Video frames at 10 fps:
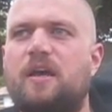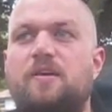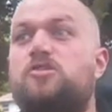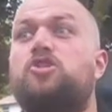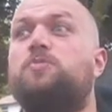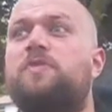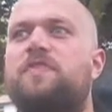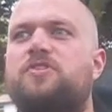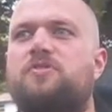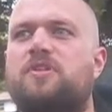
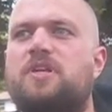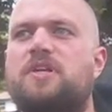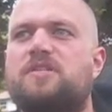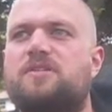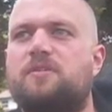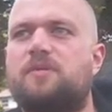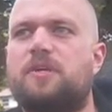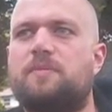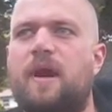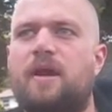superficial things that don't
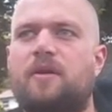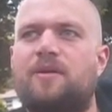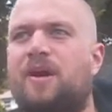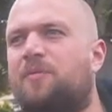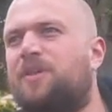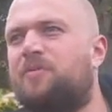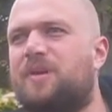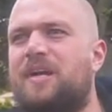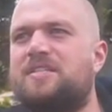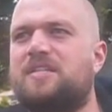really matter, not really
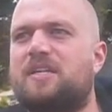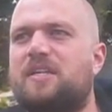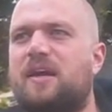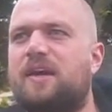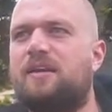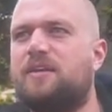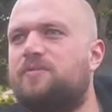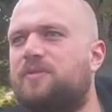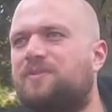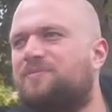realizing that
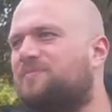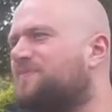even